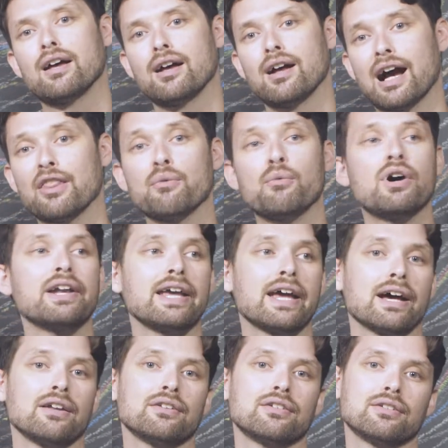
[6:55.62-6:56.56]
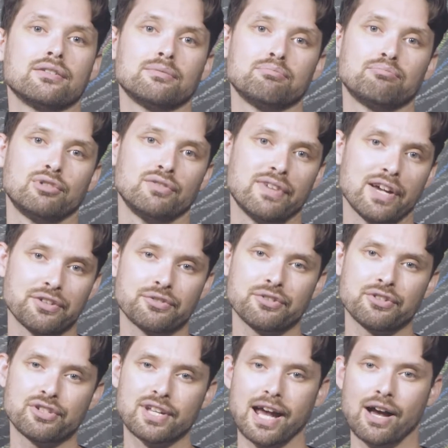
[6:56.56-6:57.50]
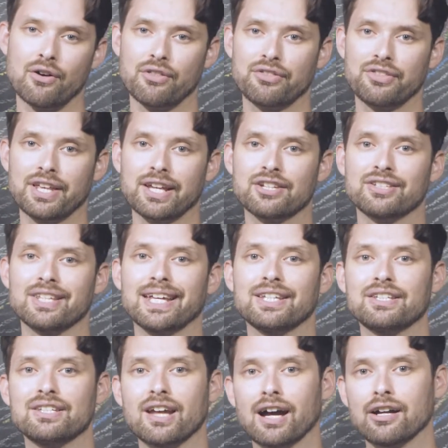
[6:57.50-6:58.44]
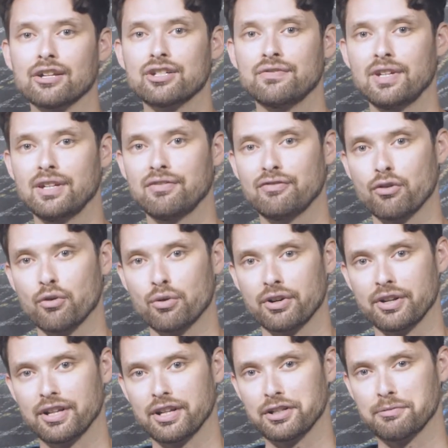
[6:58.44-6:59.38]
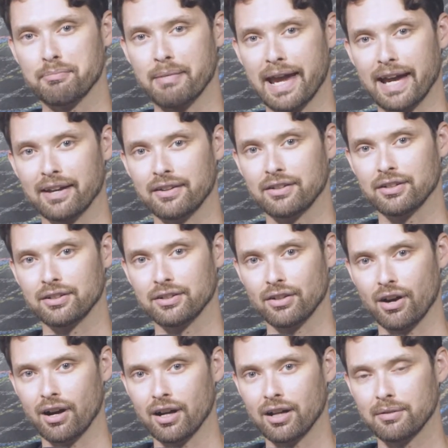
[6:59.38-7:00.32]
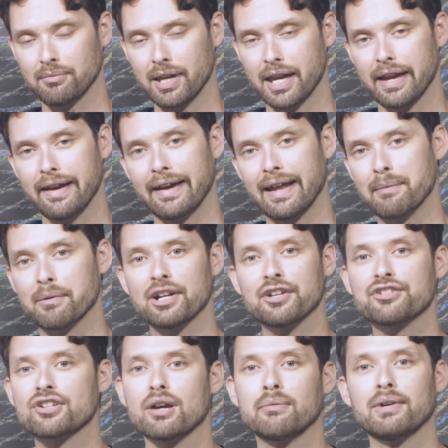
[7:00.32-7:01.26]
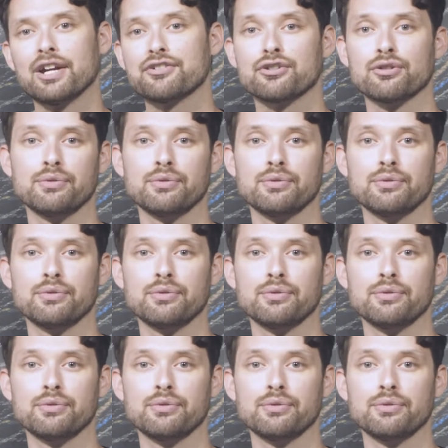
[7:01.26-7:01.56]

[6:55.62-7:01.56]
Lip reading: on the one hand, Professor Stout thinks that Dodge v. Ford is bad law. And I'm going to summarize her